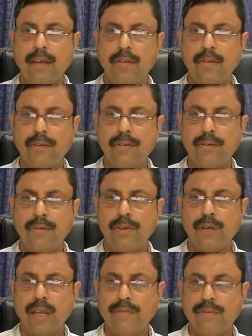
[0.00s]
so you
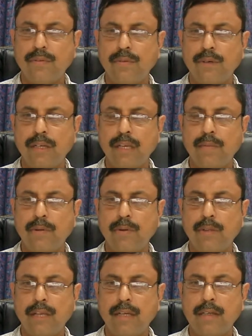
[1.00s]
don't have to worry about
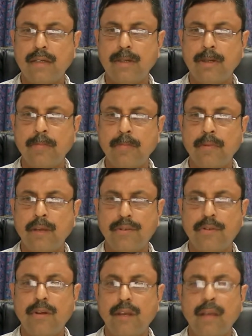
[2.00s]
that.
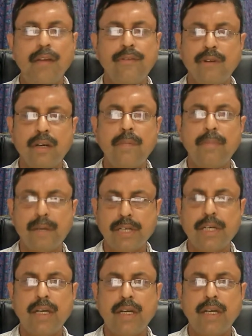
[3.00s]
It's not a
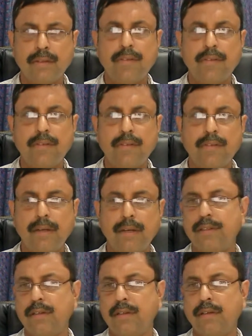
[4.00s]
pressure; it is
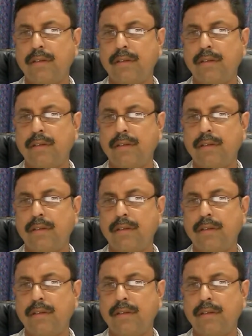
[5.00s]
temperature.